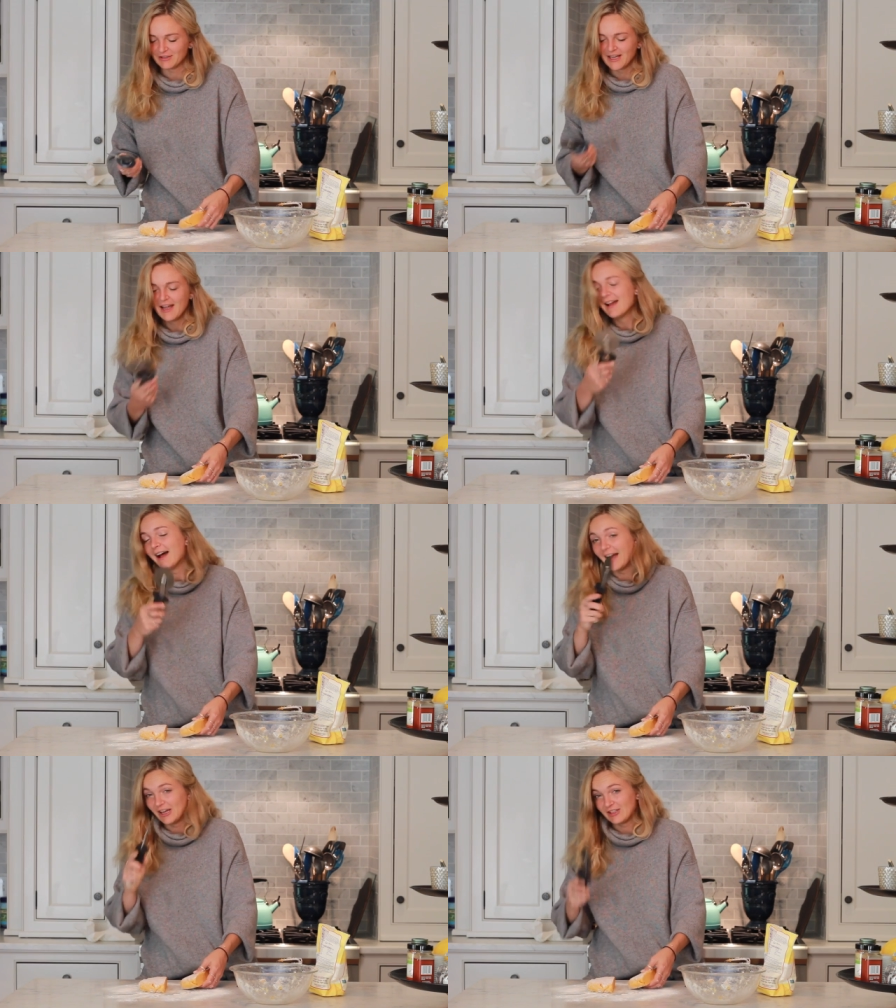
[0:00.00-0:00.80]
use.
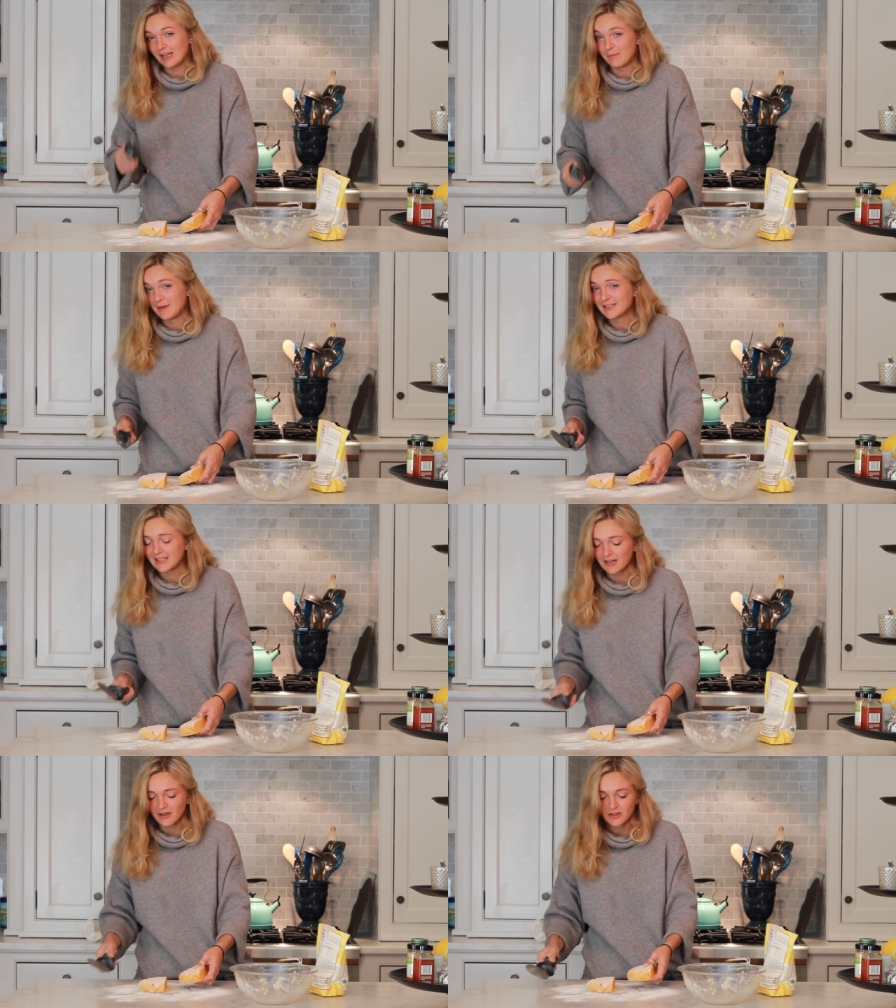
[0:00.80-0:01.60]
I just had a
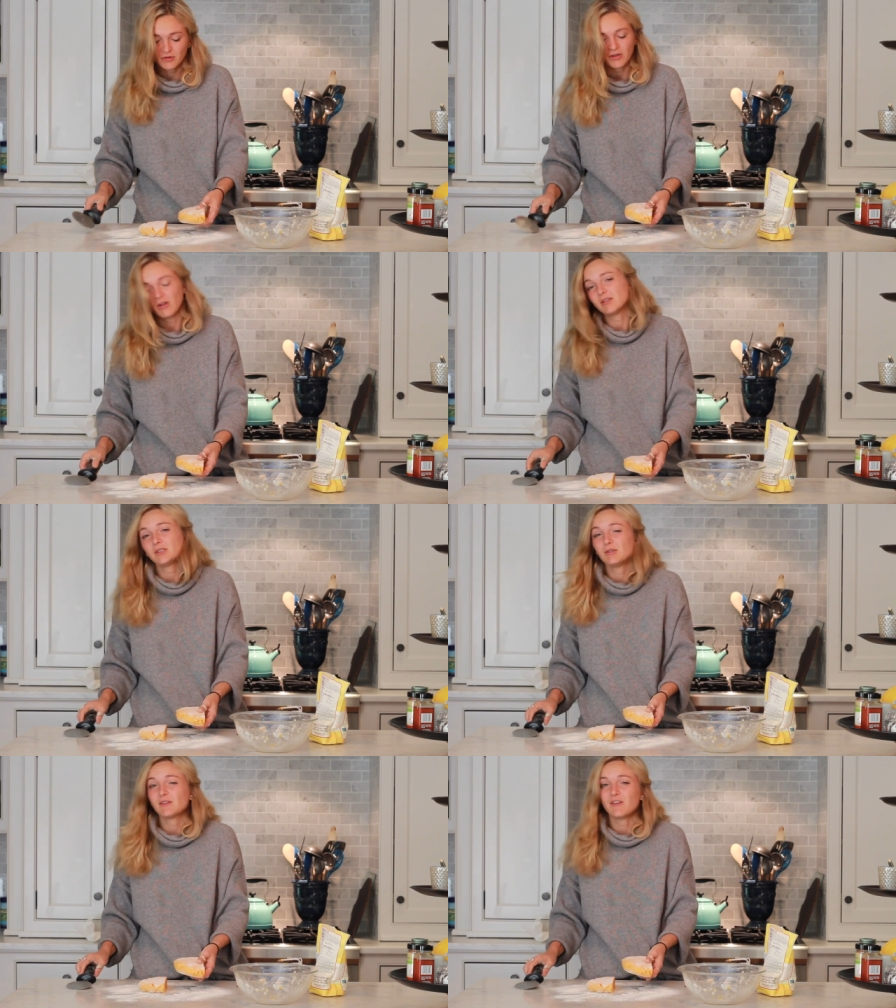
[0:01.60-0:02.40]
pizza cutter. You can
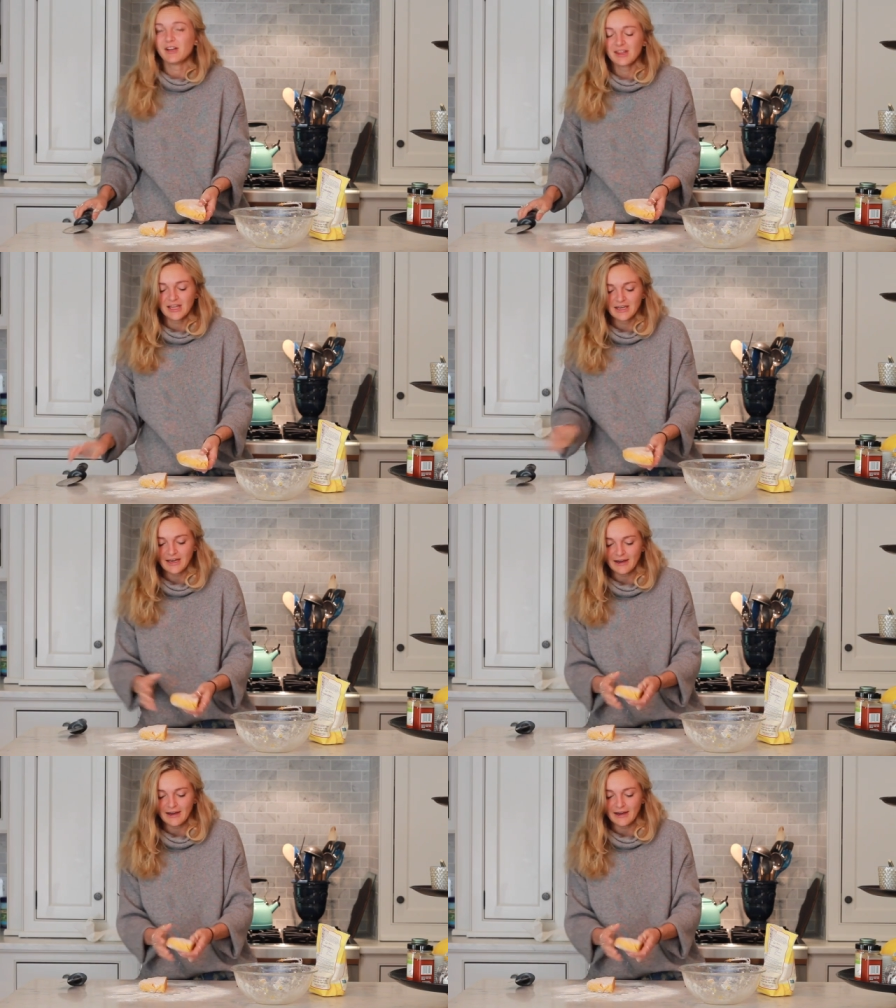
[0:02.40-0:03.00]
also use a very thin